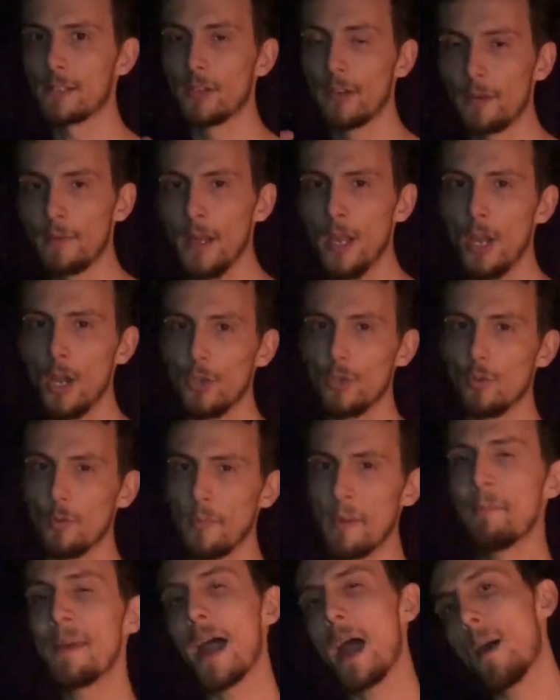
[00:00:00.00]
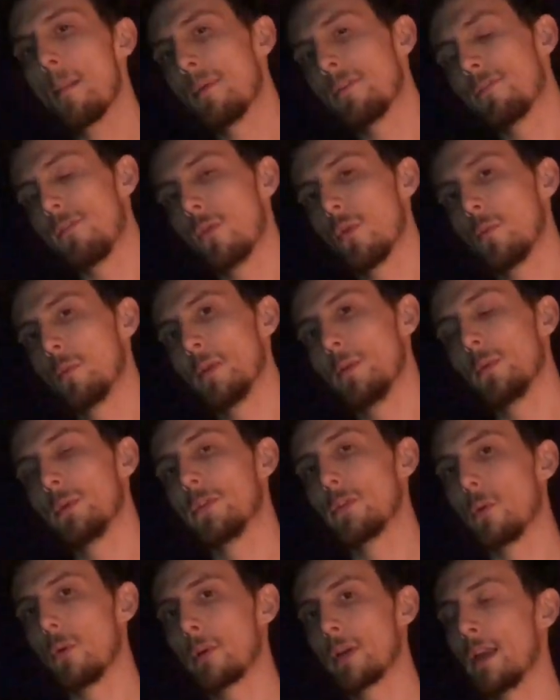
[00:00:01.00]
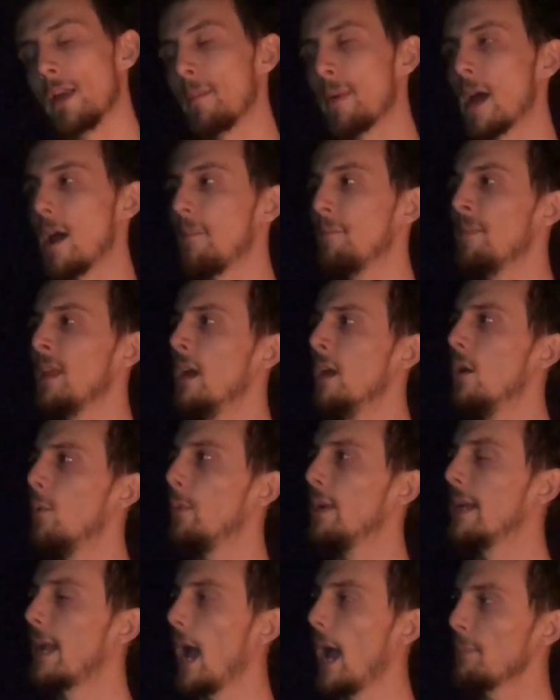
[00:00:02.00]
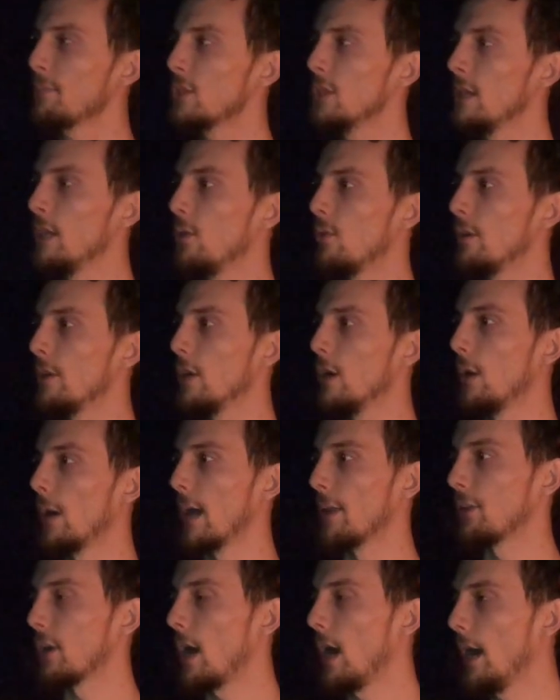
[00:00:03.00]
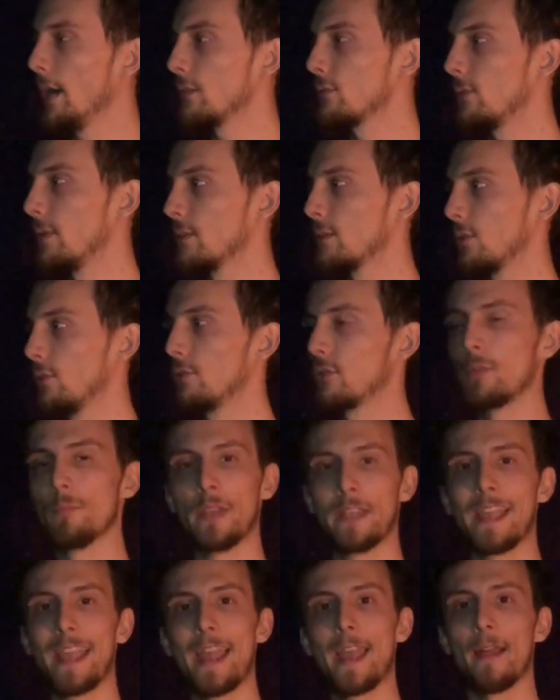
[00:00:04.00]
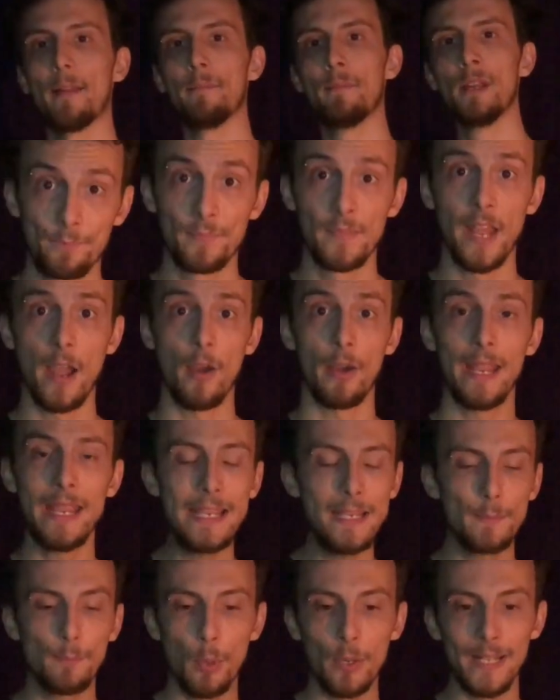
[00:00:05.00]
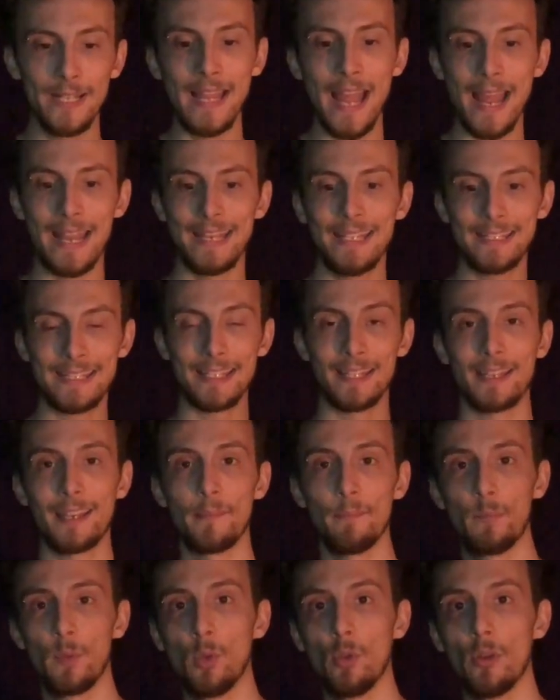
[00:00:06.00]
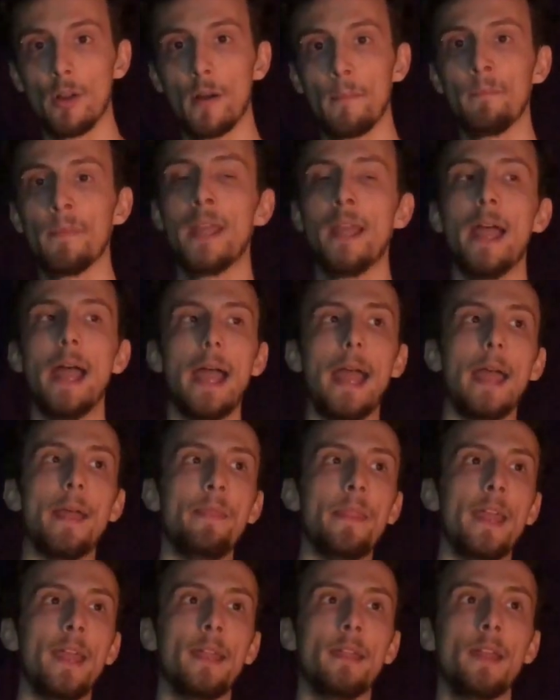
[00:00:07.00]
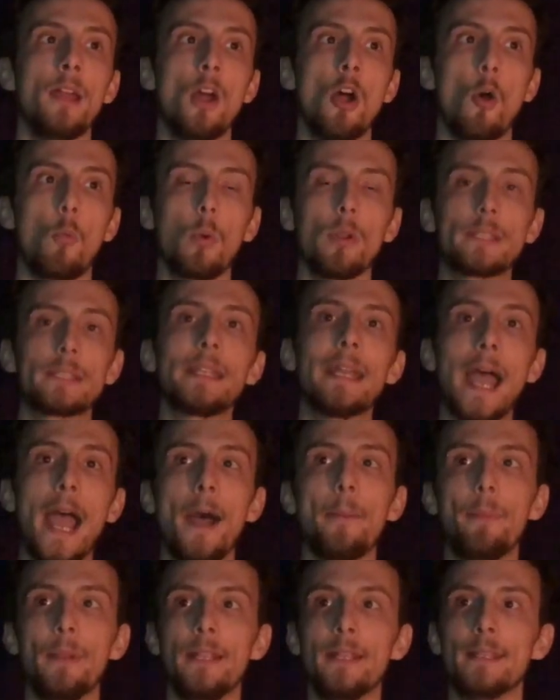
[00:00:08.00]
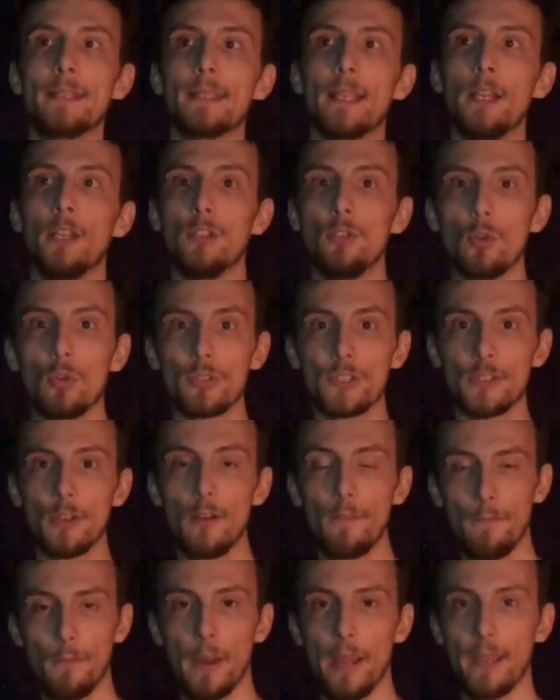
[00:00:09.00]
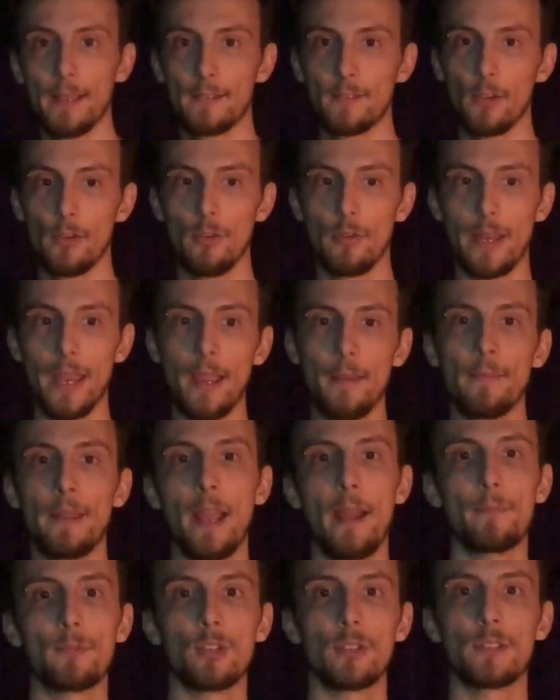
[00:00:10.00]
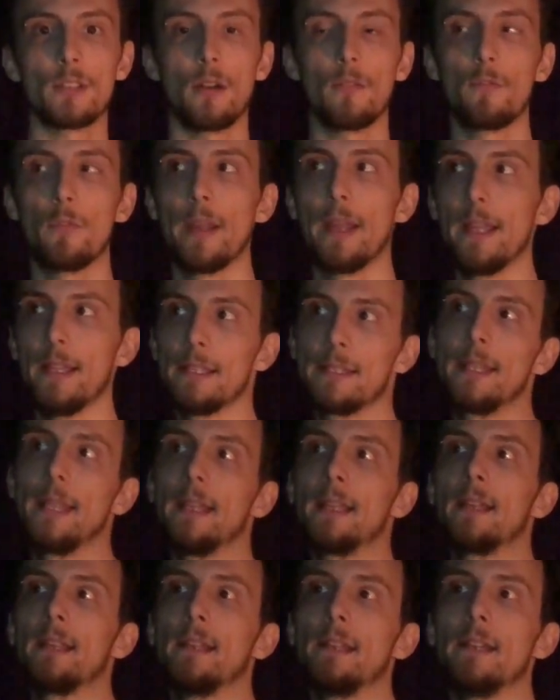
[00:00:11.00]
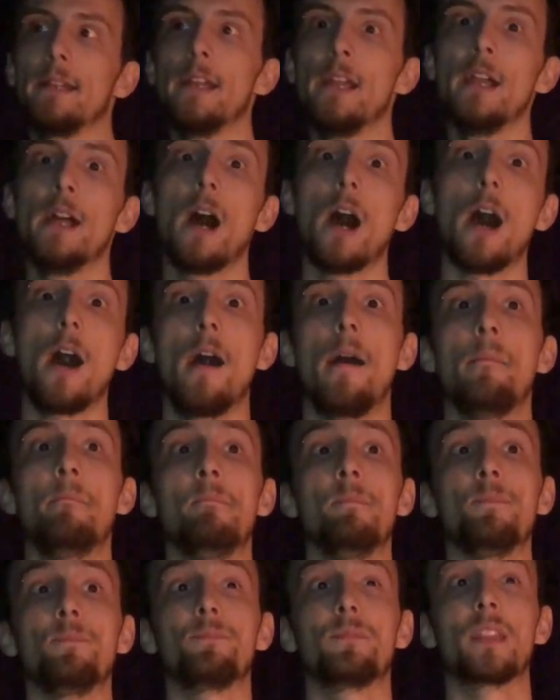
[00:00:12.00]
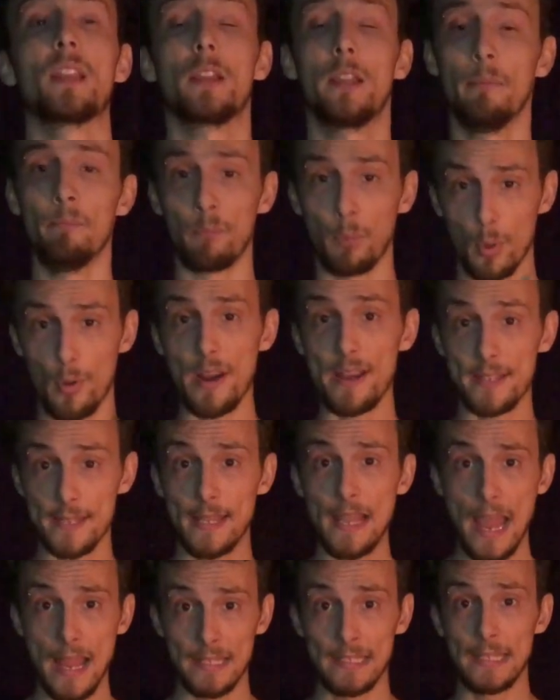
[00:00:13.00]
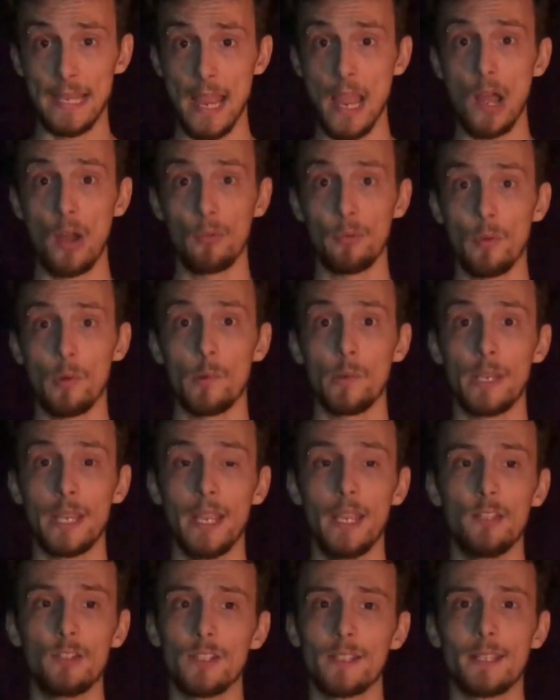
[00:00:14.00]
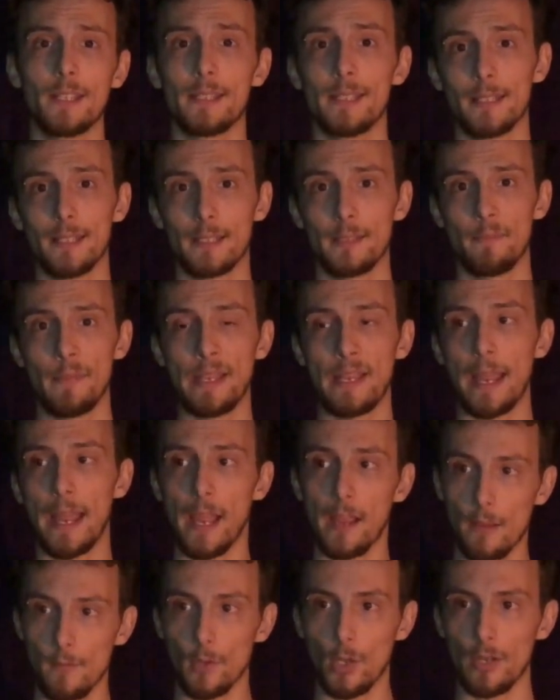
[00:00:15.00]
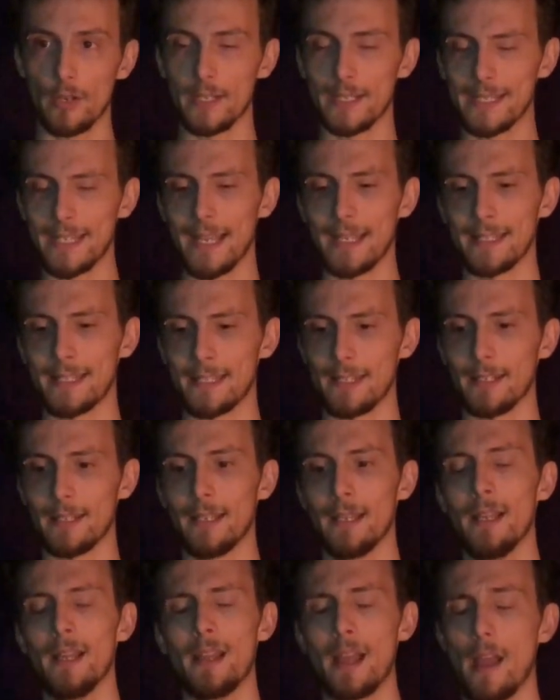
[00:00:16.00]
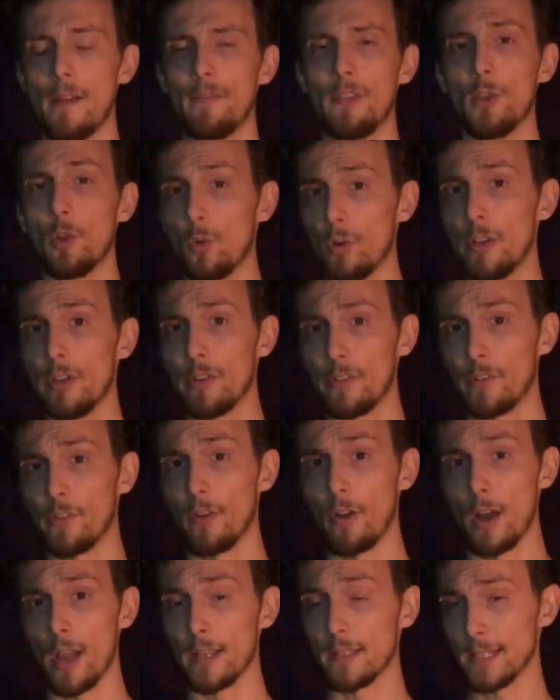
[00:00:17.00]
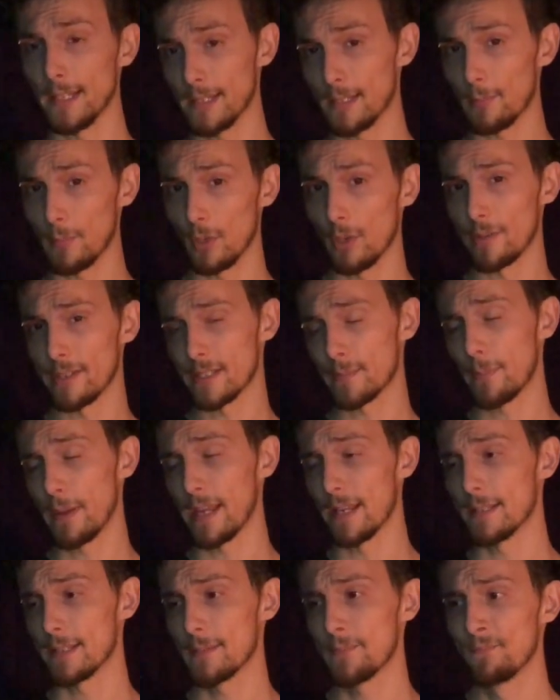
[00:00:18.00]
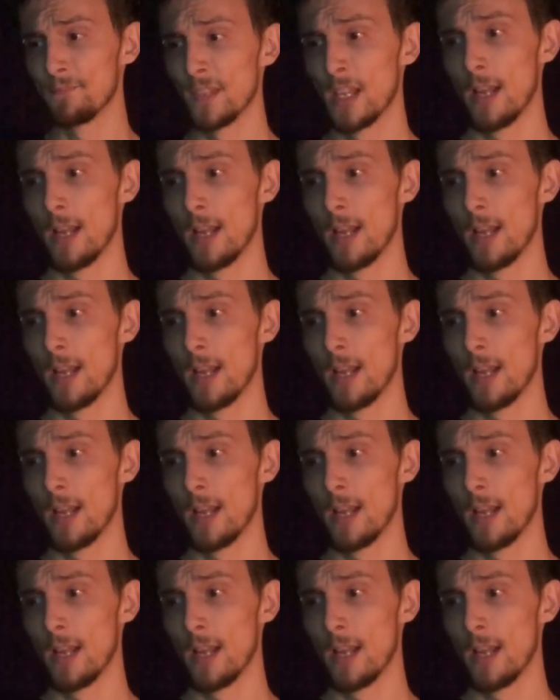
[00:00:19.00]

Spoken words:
So you remember how before we were talking about we capture the audio at the highest resolution we can. Now, he's putting that into the computer, and then what's going to happen is your software, so your game capture software, is then going to compress that down, okay? Just because it doesn't make a heck of a lot of sense to have the audio so high, it takes up a lot of space.